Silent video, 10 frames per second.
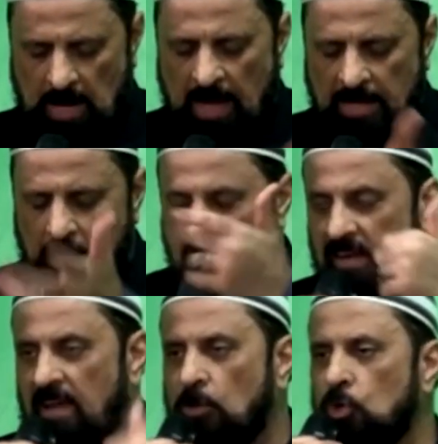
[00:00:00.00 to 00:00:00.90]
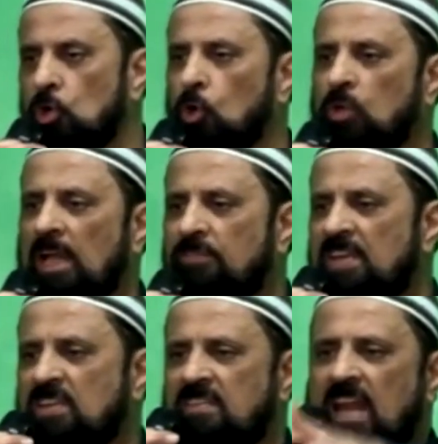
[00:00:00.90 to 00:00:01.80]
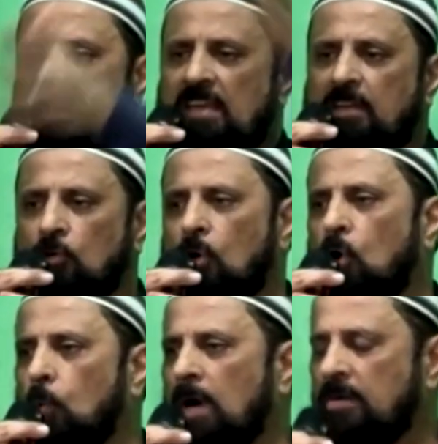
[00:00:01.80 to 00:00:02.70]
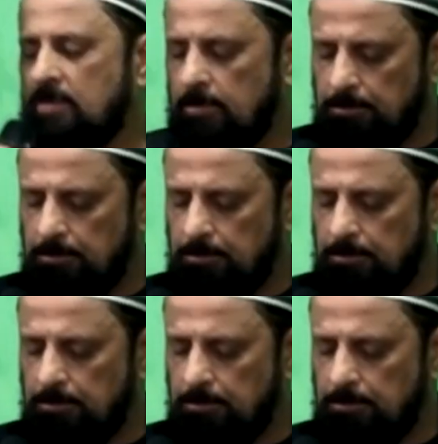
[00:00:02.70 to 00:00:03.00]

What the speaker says: and he given to you that which is not given to the whole world.